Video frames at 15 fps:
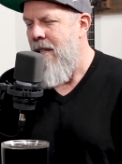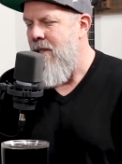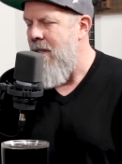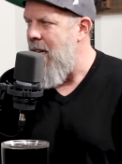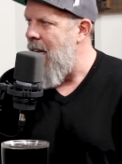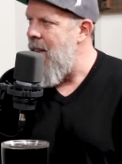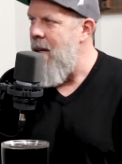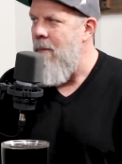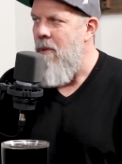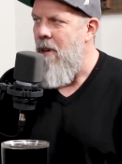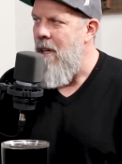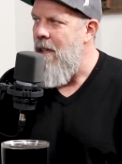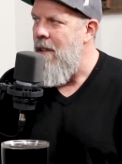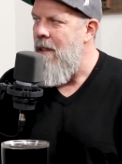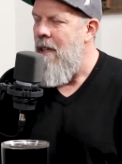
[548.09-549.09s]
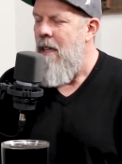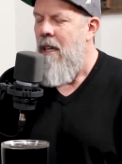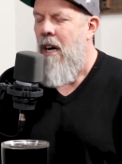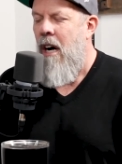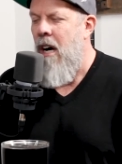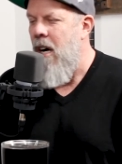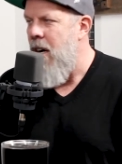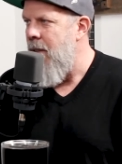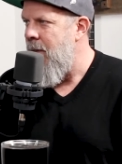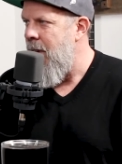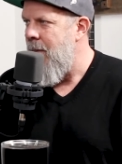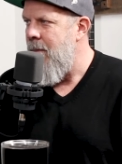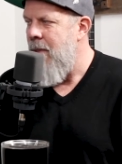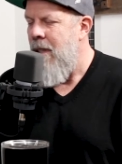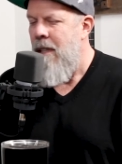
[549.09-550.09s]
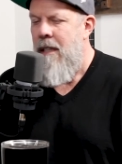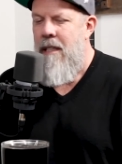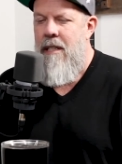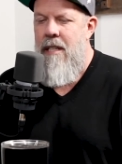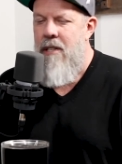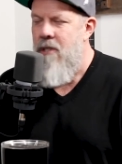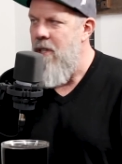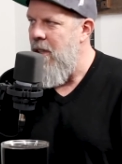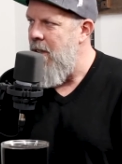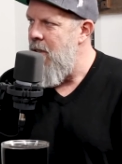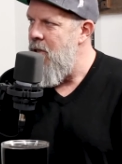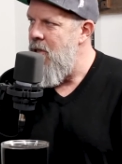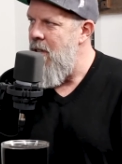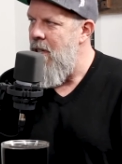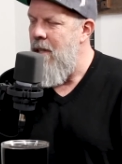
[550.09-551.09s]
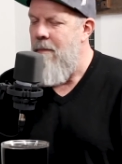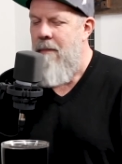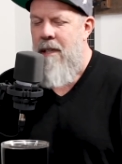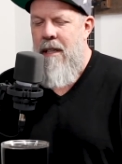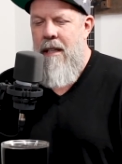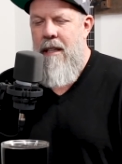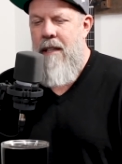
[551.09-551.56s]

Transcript: has done them wrong, right. hurt them, disillusioned them.